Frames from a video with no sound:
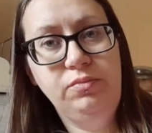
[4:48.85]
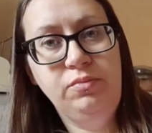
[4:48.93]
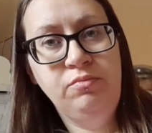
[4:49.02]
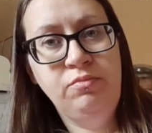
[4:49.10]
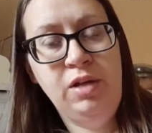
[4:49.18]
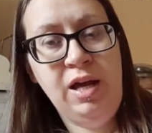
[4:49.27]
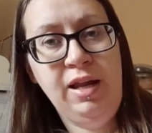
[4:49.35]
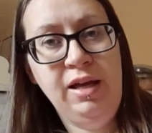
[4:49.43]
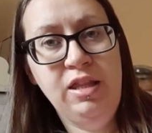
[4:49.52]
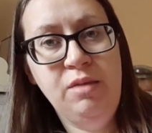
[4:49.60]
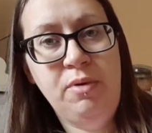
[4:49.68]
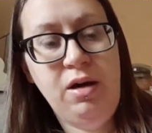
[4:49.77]
and lilac
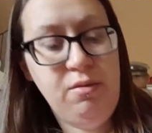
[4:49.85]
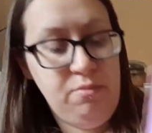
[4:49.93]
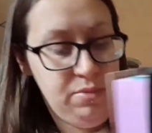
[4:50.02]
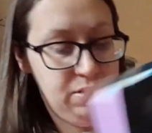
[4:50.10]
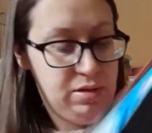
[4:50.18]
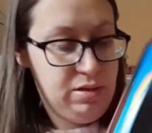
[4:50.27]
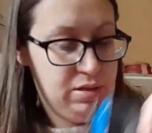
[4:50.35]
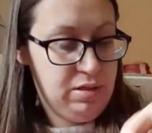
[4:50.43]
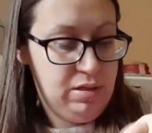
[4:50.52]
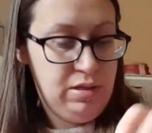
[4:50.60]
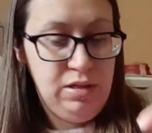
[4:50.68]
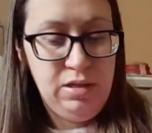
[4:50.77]
at the bottom.
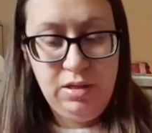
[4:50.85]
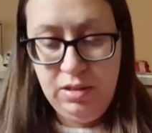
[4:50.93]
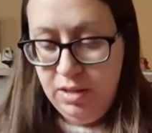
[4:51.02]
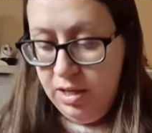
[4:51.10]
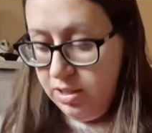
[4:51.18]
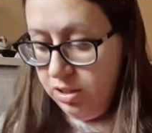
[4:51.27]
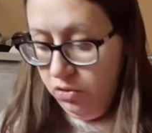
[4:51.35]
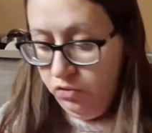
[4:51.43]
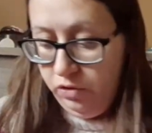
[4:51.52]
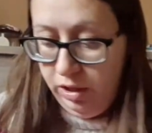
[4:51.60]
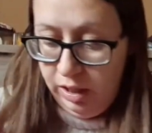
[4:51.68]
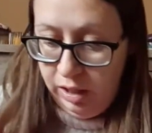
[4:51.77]
That is
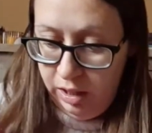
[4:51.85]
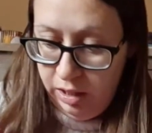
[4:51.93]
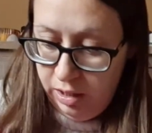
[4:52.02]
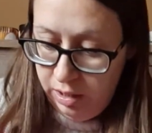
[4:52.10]
lovely.